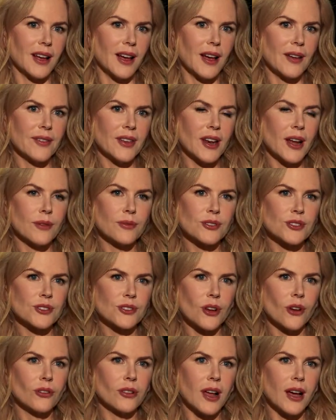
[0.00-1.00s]
I mean, I was
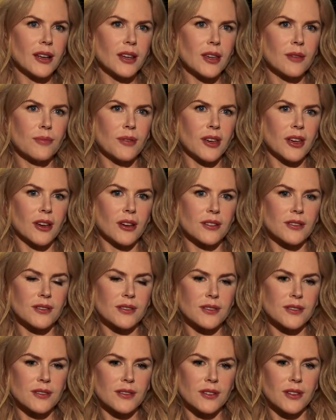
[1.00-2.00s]
so lucky
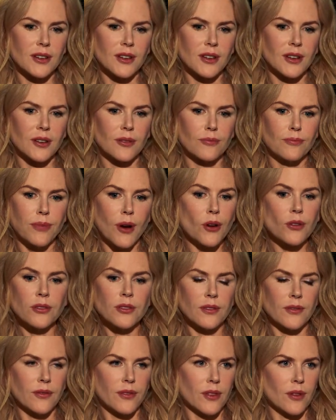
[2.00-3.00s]
because both
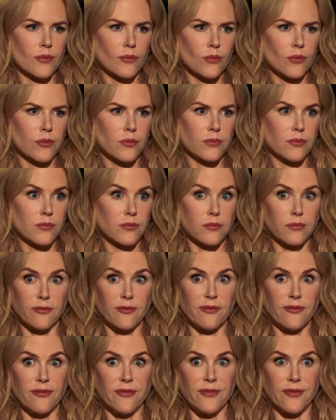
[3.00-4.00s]
of them,
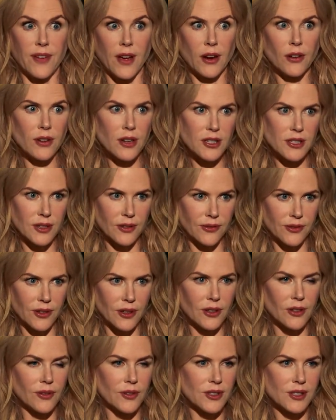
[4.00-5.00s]
very
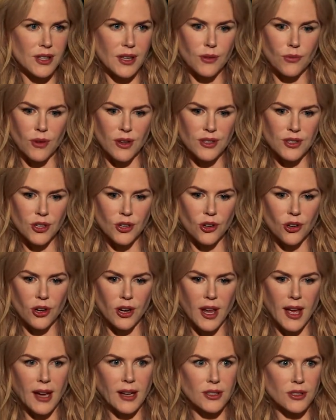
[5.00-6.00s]
different. Obviously, one's a
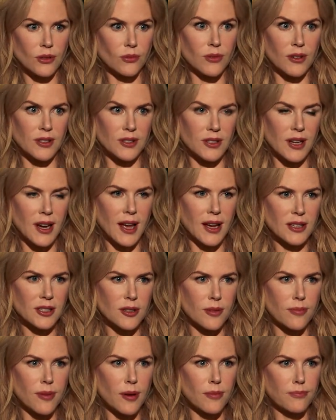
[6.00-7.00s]
non-actor, one's an
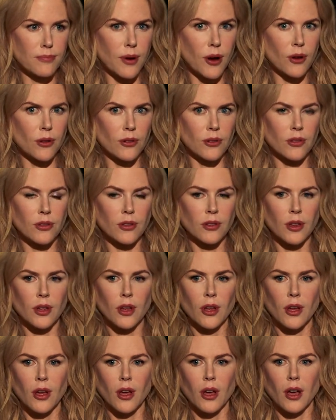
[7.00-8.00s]
actor, but both
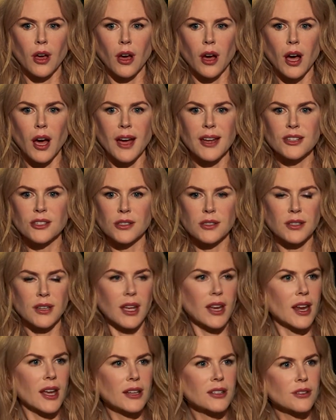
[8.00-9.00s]
I just
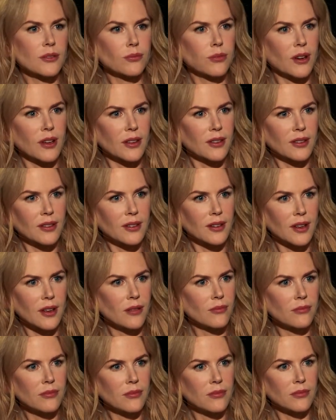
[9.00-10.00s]
connected with
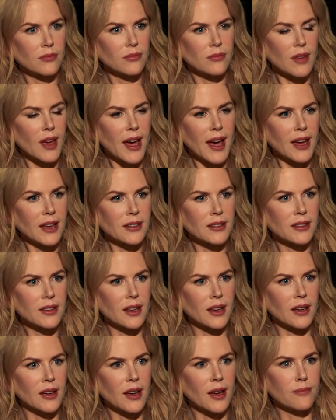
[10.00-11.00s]
and had
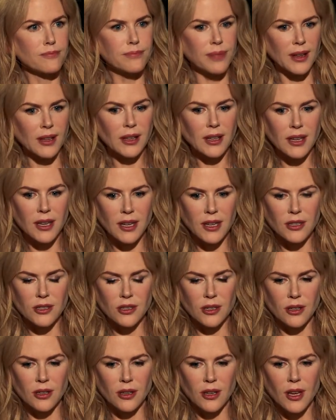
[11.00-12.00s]
the ability
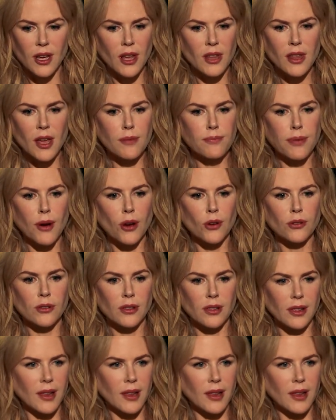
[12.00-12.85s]
to, they both